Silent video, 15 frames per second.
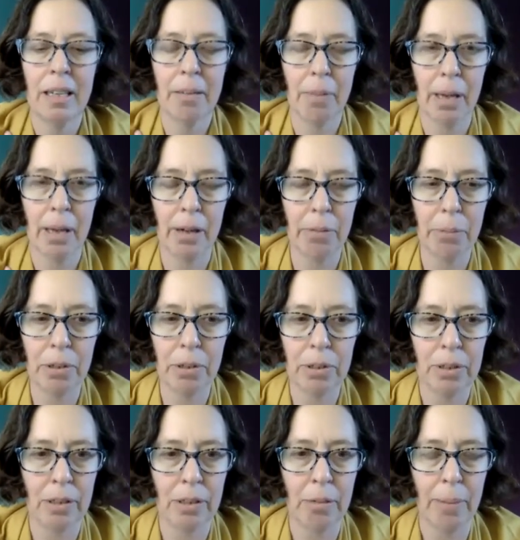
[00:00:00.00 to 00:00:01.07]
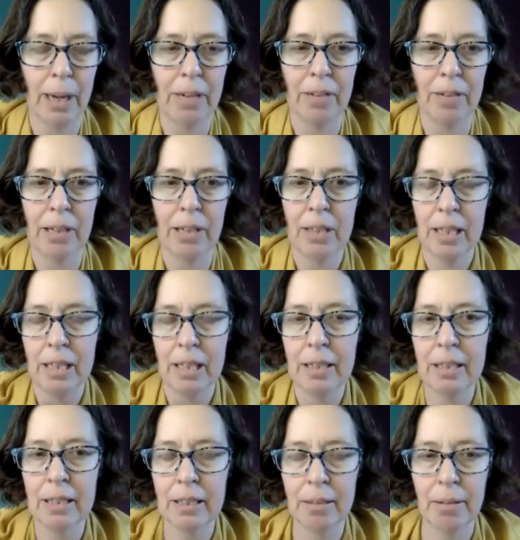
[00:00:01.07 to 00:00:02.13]
My own personal background
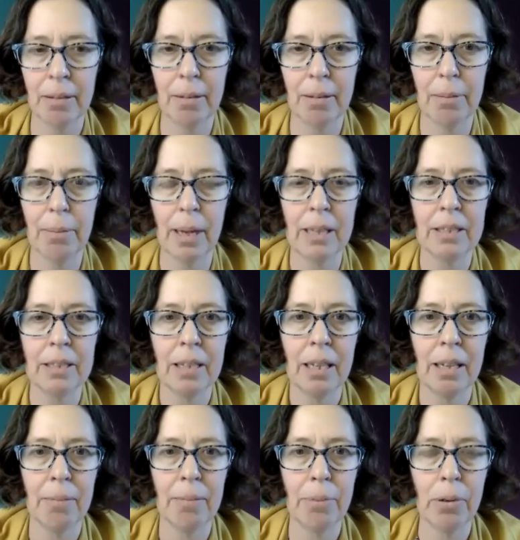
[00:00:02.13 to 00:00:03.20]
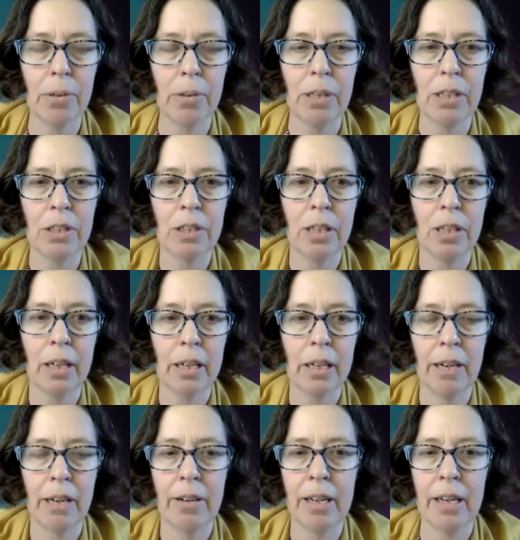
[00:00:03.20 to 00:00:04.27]
is Mexican, Polish,
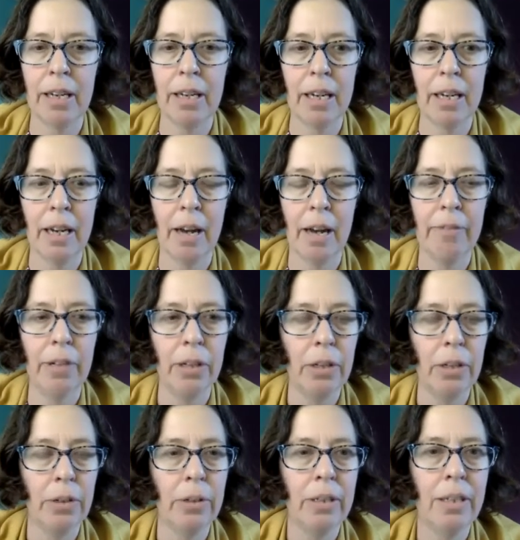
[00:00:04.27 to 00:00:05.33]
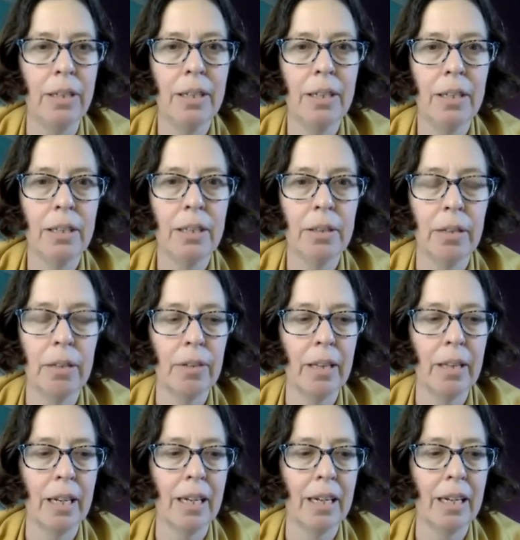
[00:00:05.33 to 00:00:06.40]
Hungarian, and Navajo. So I feel
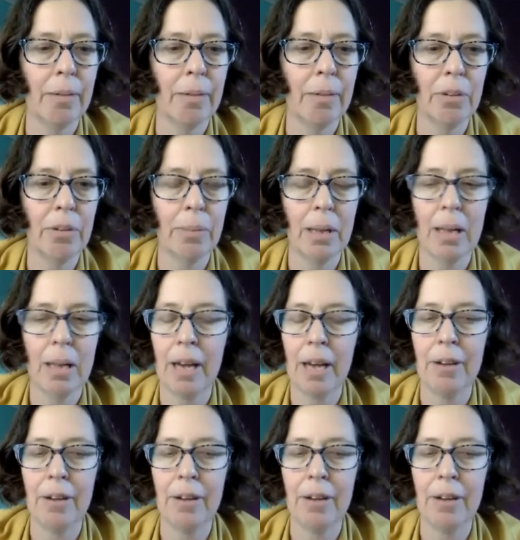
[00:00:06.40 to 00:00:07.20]
like I come from a lot